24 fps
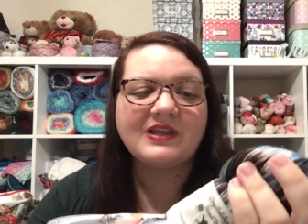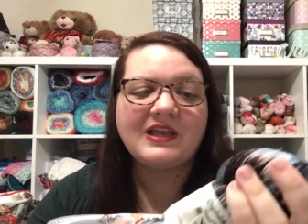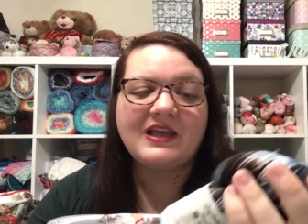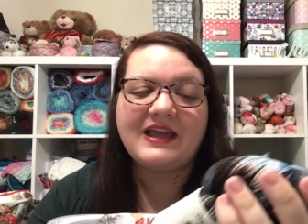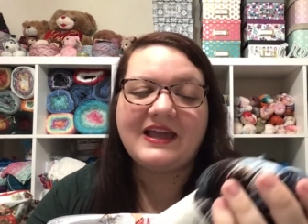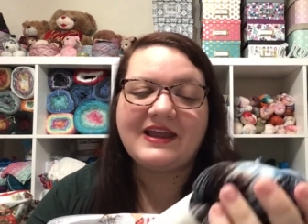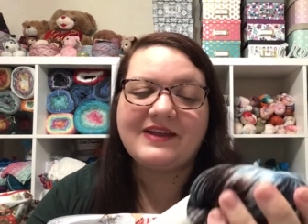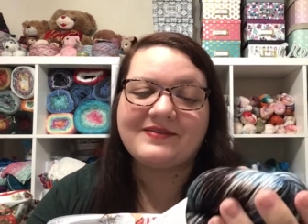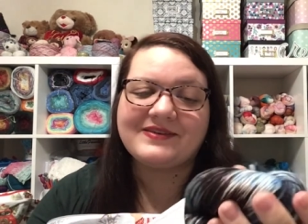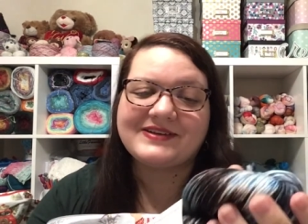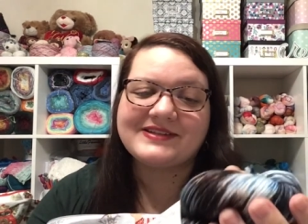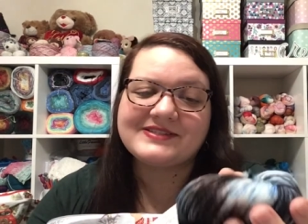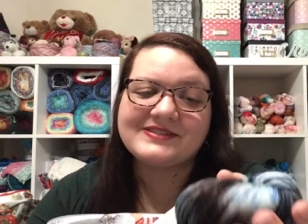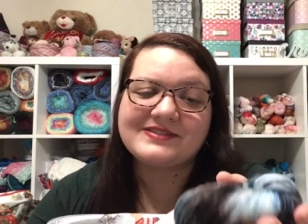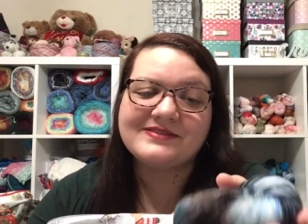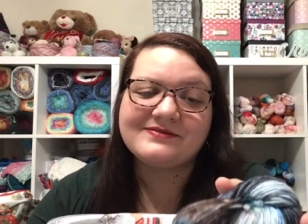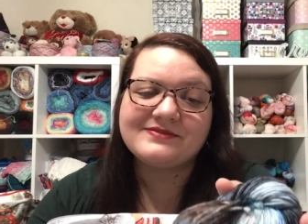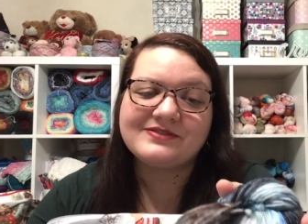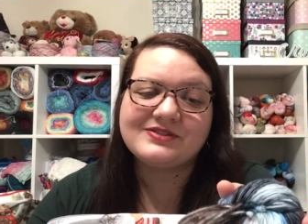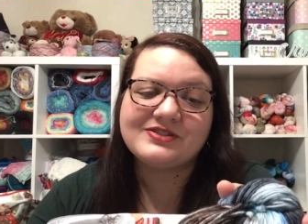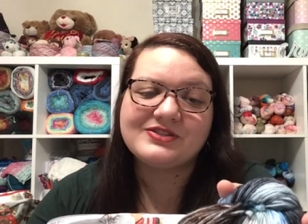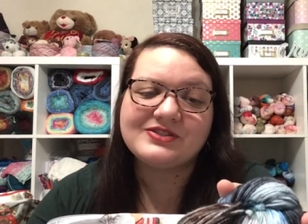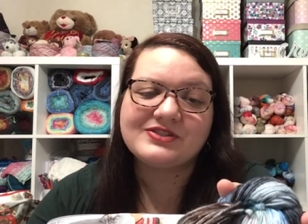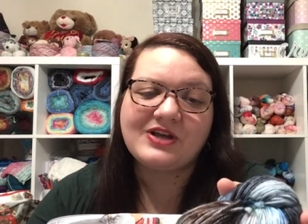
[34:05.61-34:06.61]
Anyways,
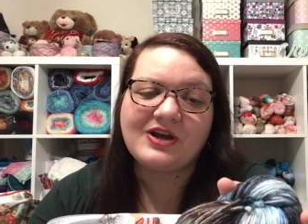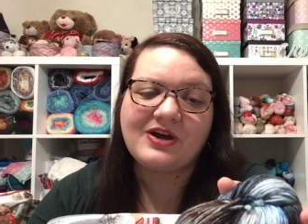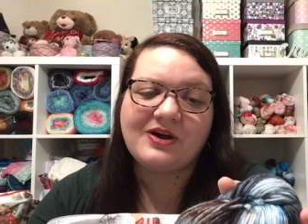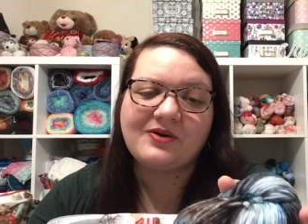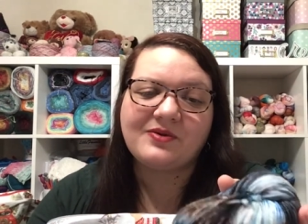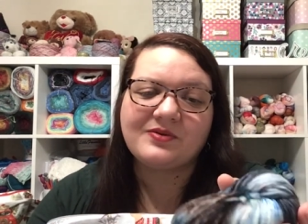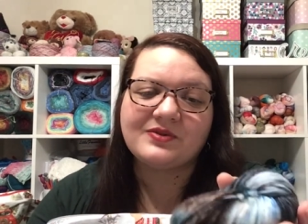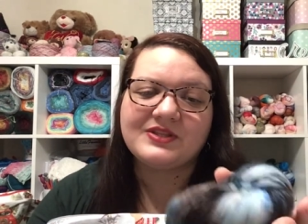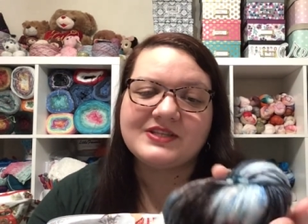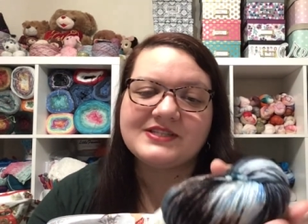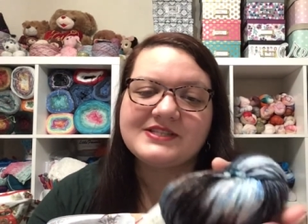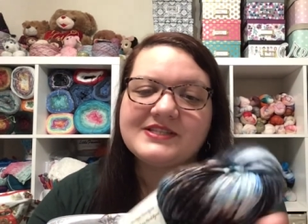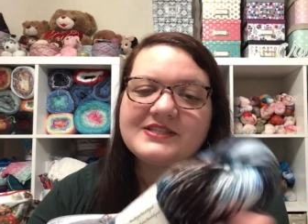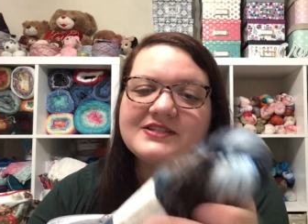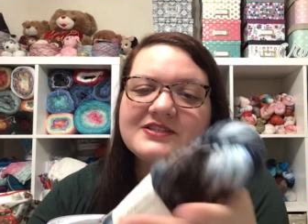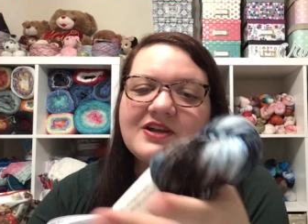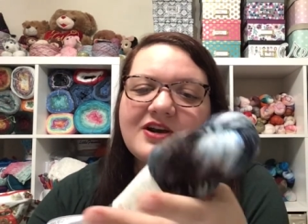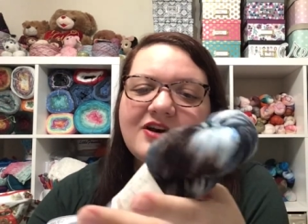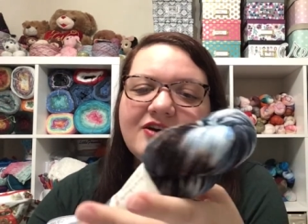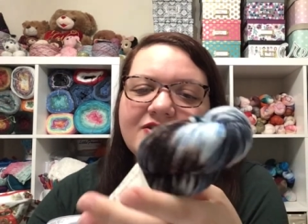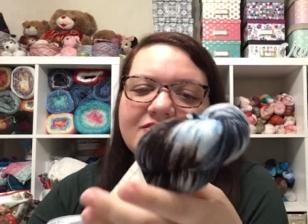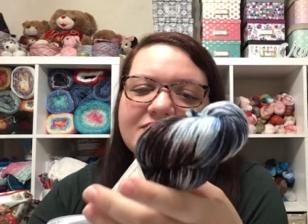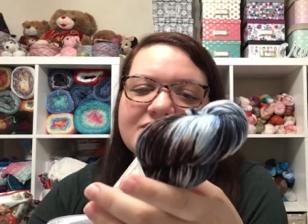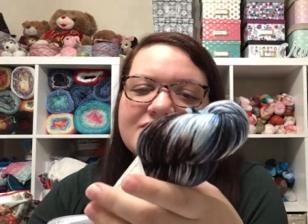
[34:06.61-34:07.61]
so this is
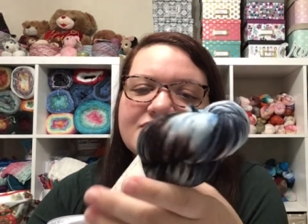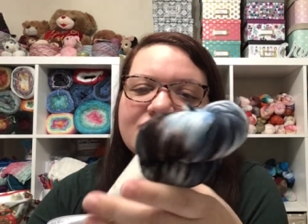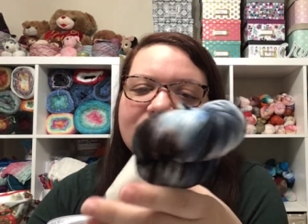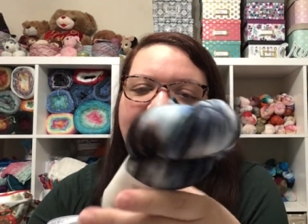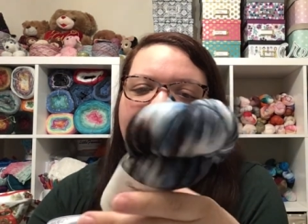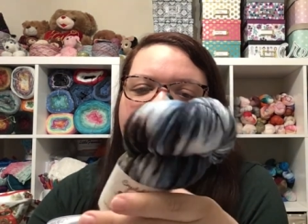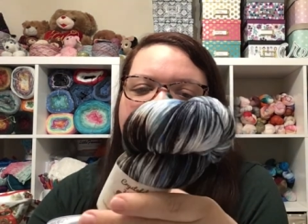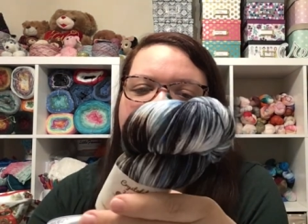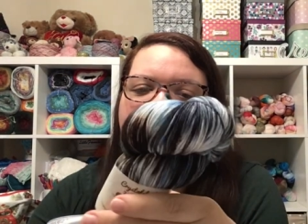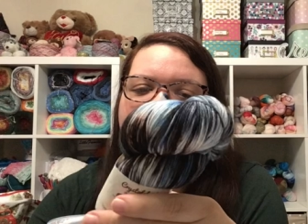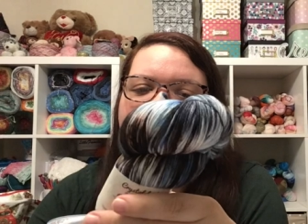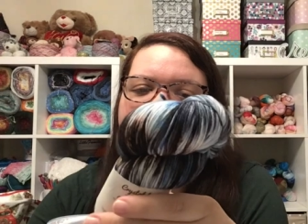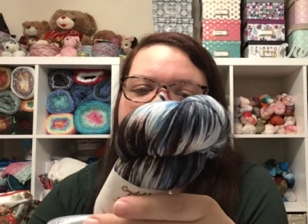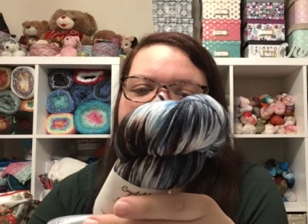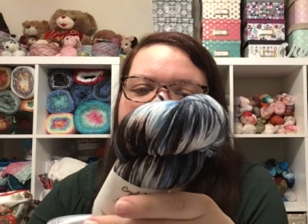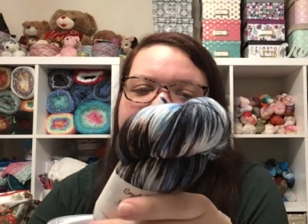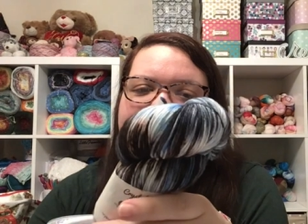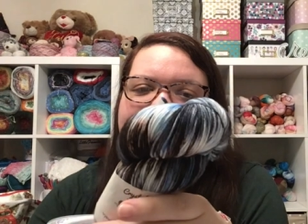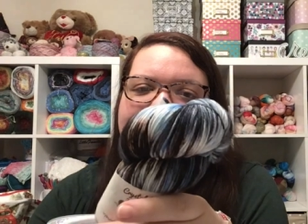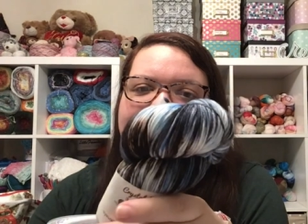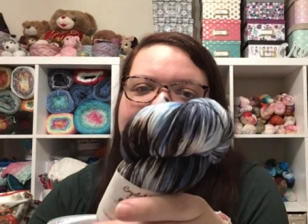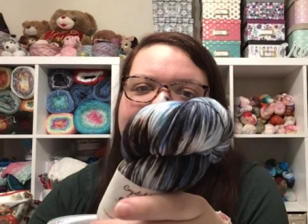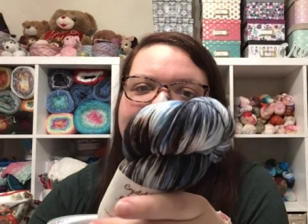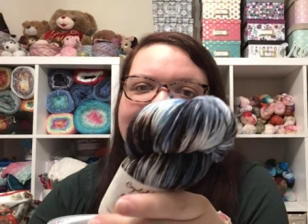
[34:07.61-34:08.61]
called Storm
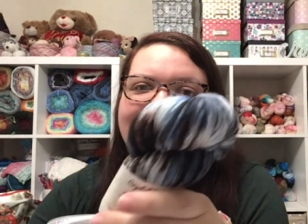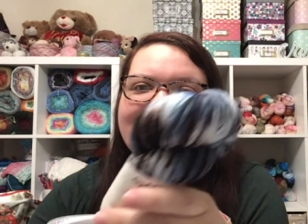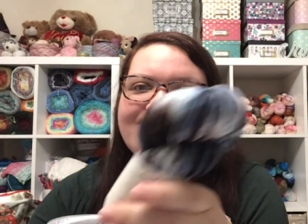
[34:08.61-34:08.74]
Clouds.